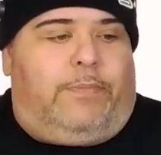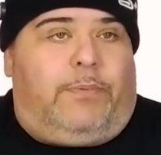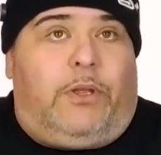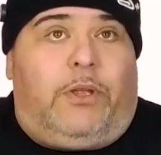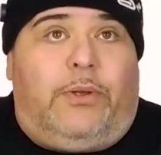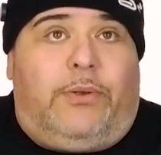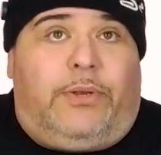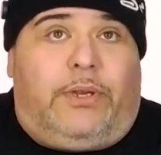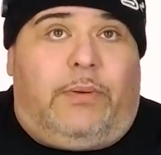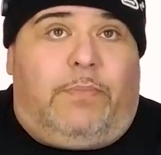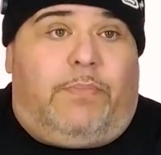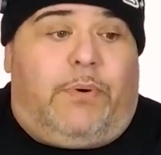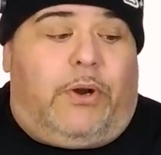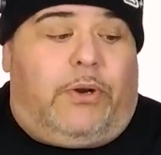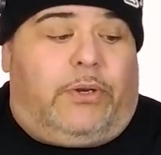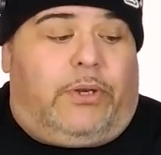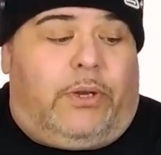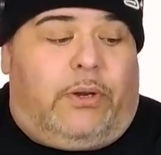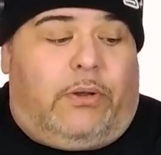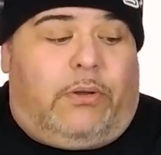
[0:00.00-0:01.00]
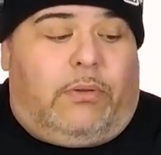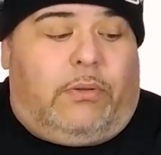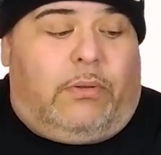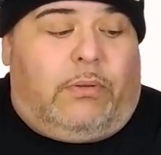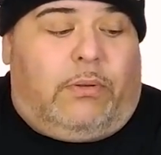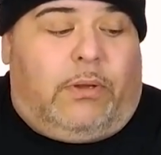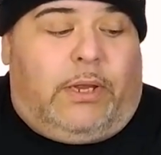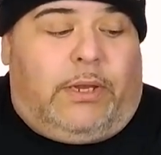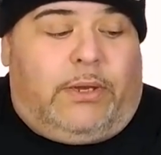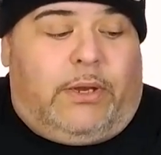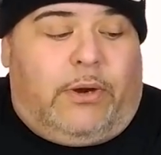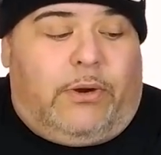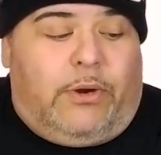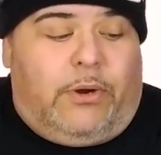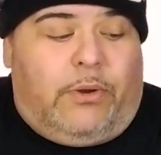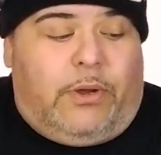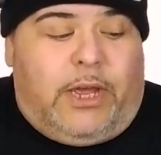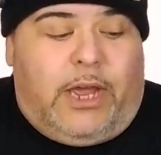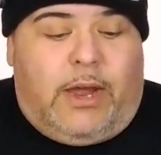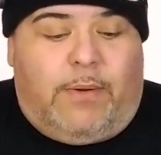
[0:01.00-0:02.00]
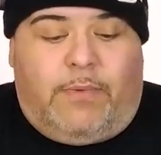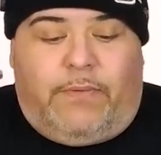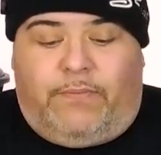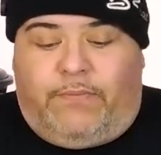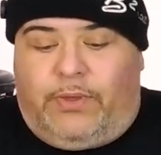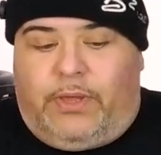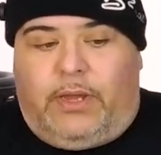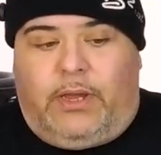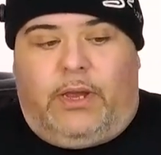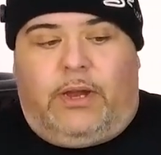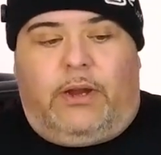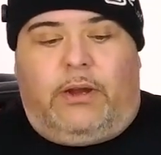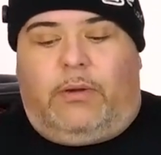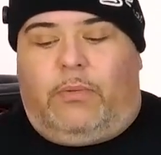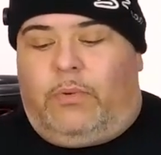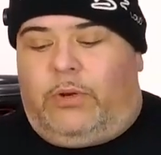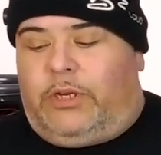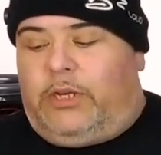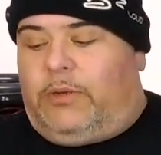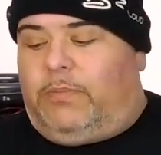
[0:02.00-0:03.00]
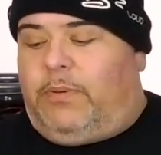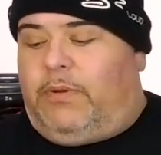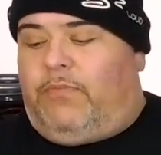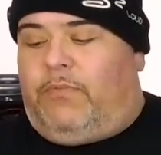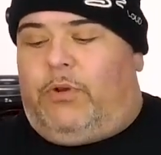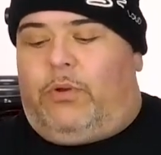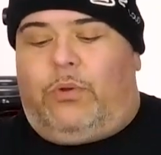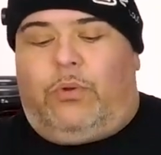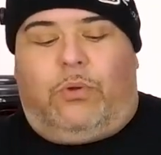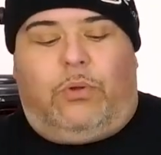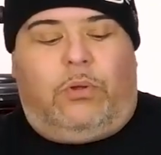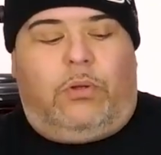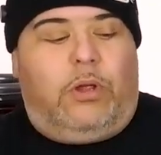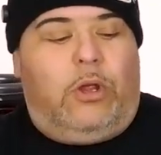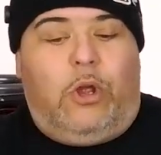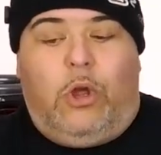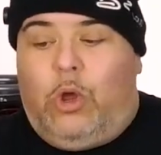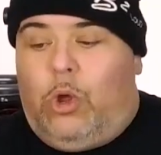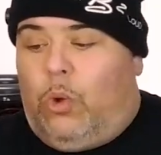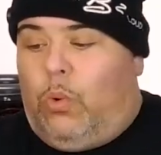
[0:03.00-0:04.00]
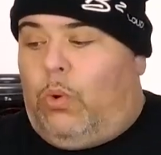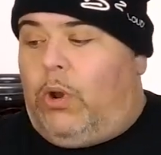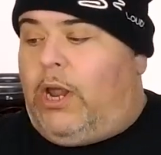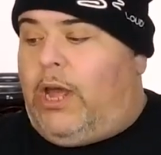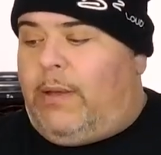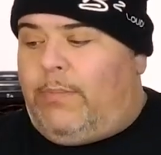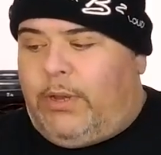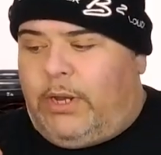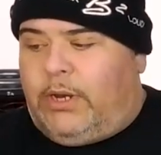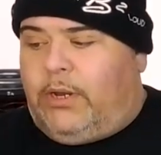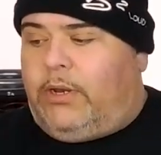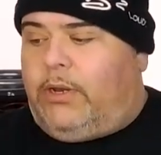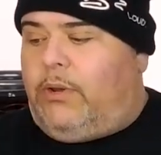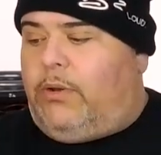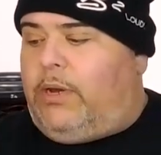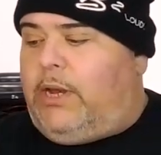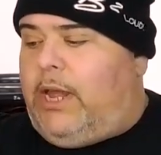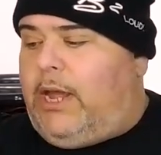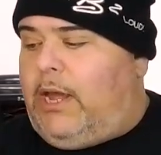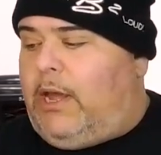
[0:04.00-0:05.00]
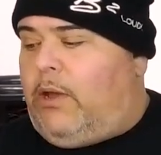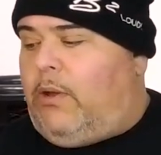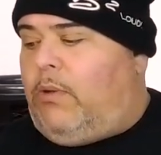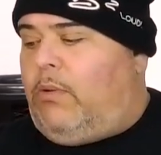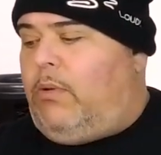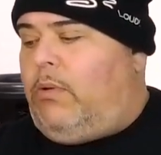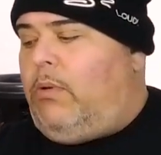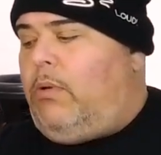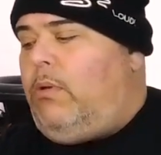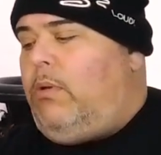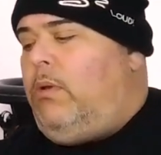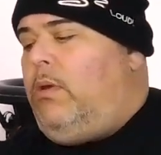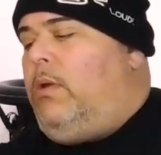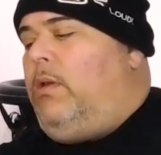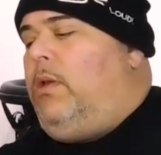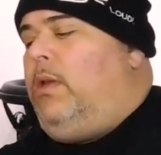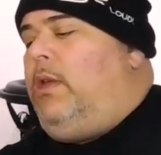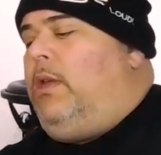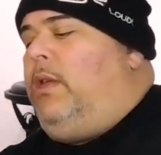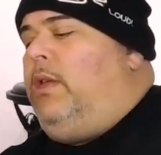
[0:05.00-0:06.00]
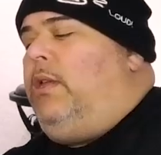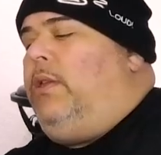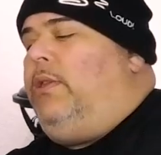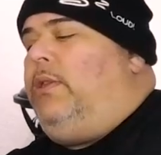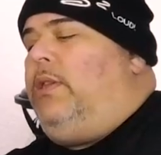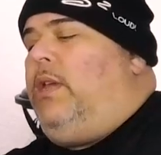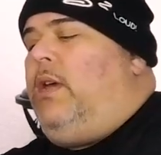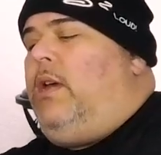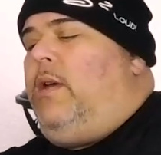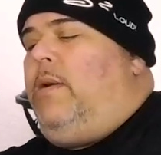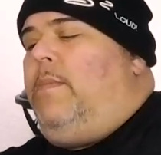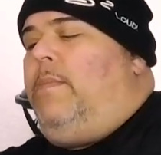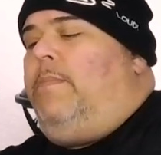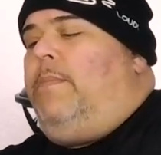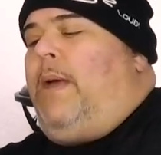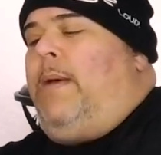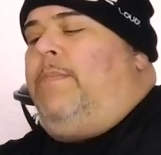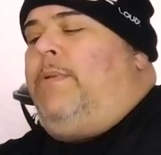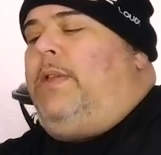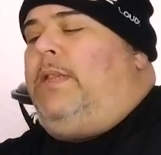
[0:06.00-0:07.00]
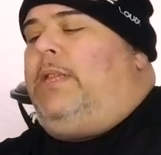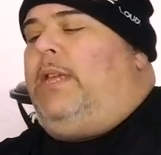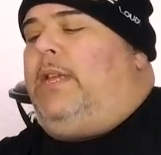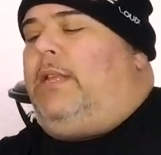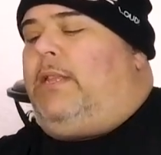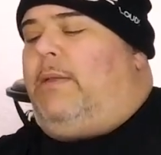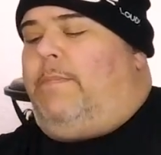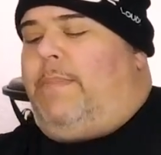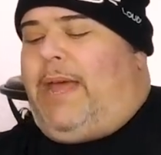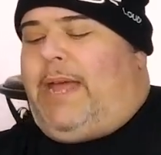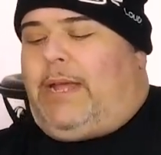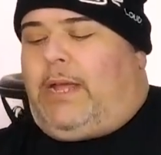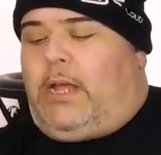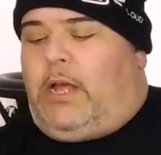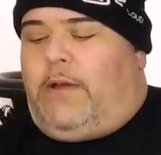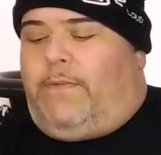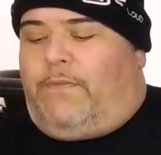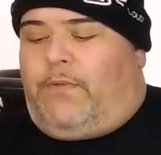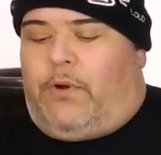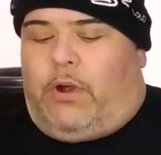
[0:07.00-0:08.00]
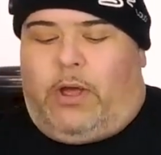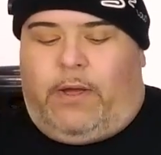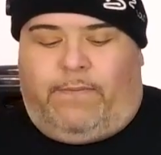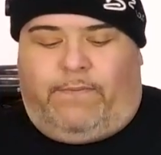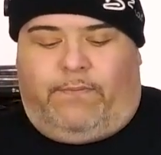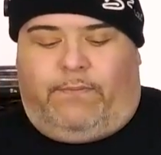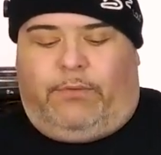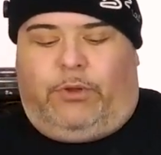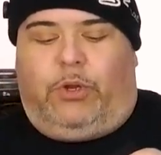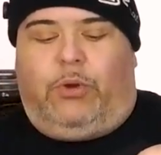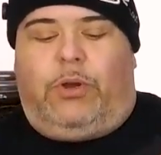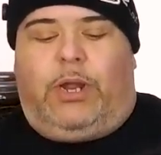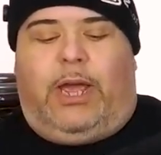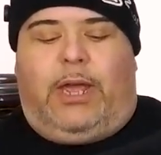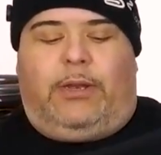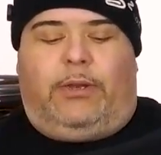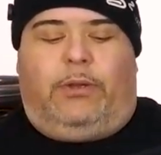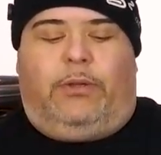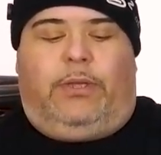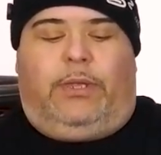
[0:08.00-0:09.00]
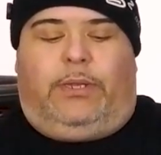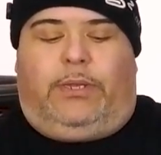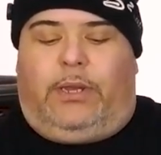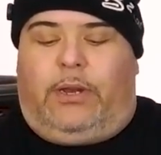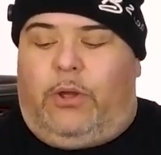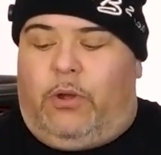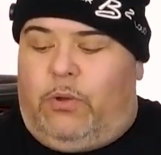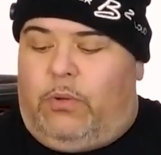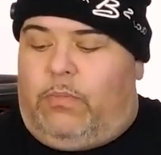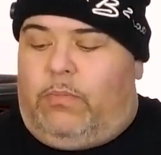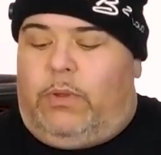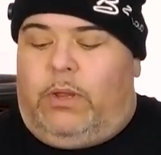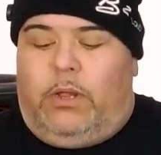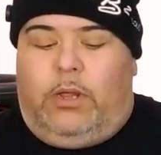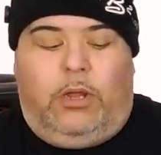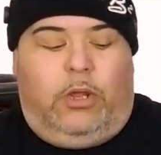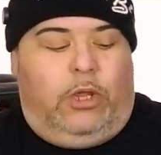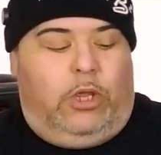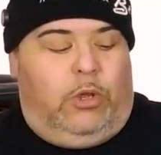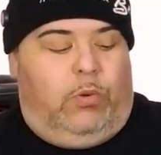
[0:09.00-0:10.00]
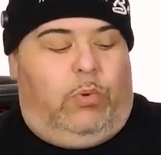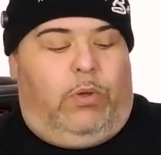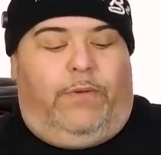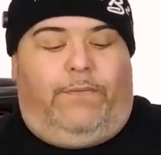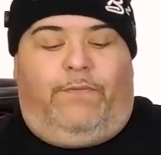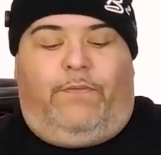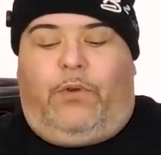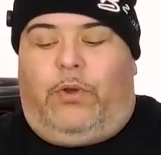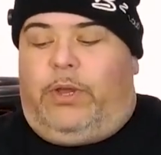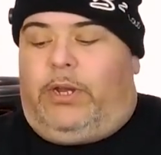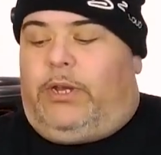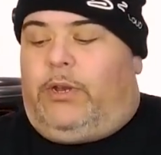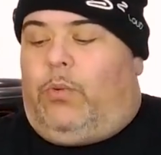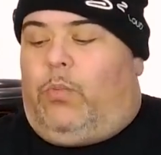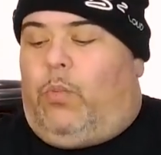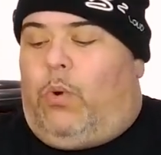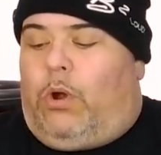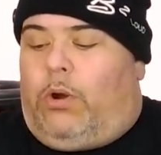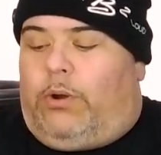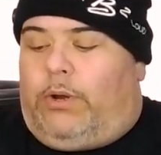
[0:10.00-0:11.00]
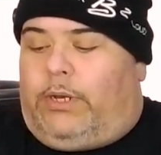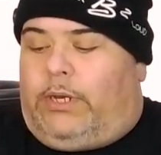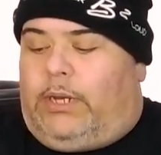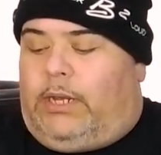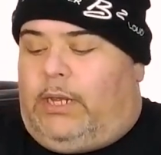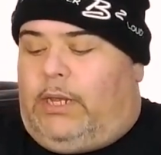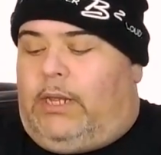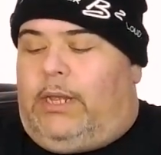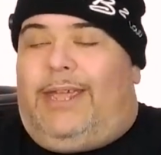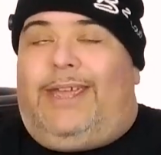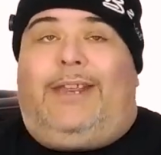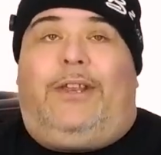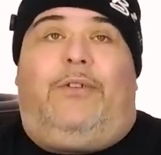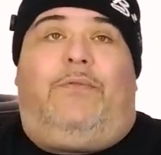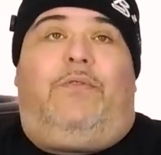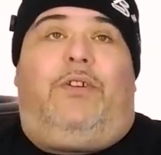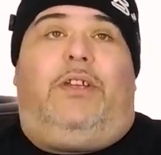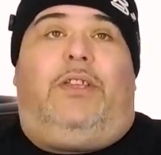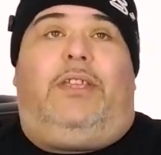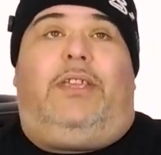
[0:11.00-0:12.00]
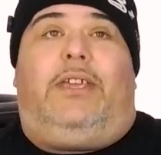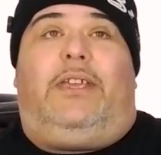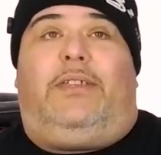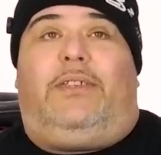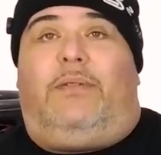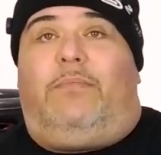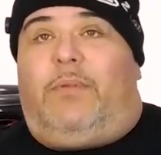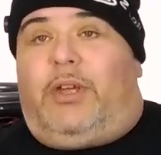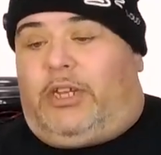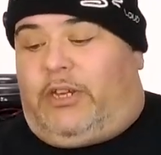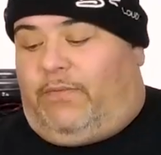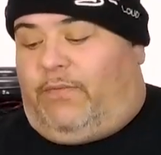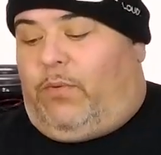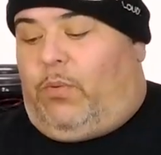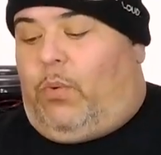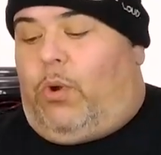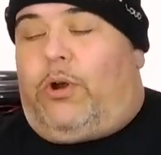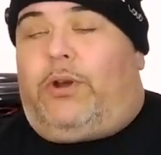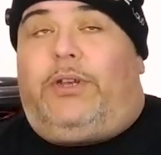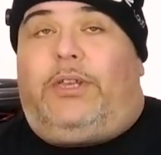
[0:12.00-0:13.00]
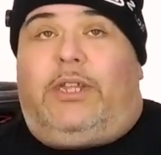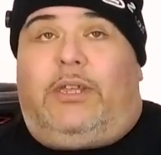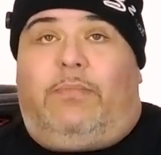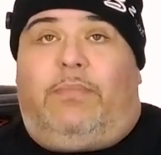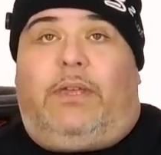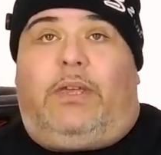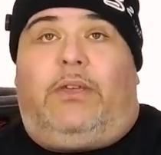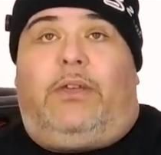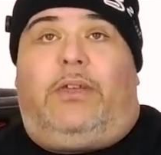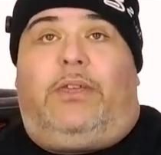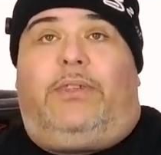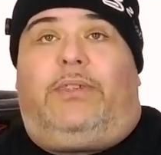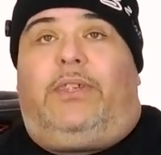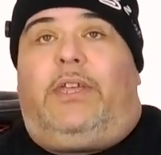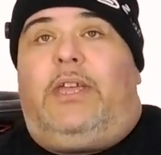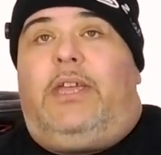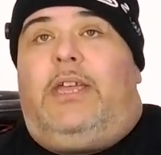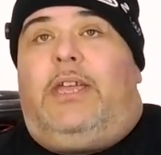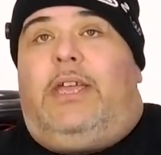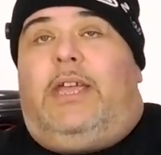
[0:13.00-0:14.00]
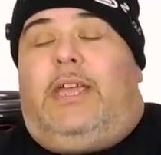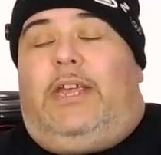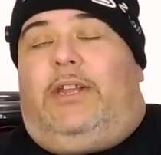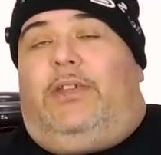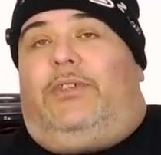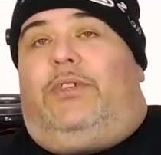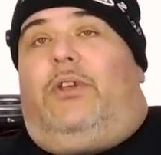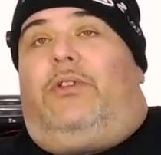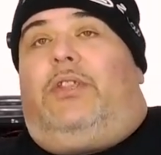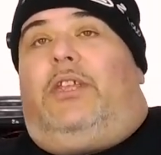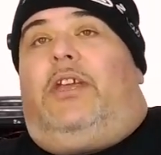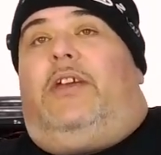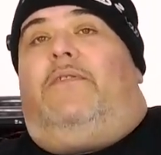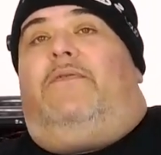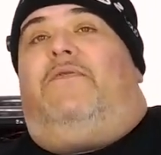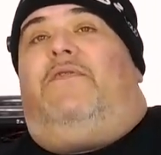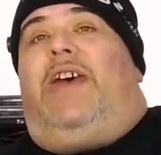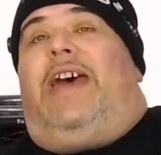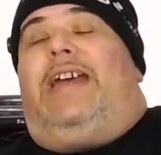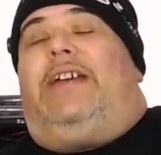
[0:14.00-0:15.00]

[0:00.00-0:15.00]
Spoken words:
our up close and personal. That's our new camera for the year, which has been real cool. What I'm going to do now is I'm going to take the back cover off. Do not do this at home. You will void the warranty, and there really isn't much of a warranty because it is only on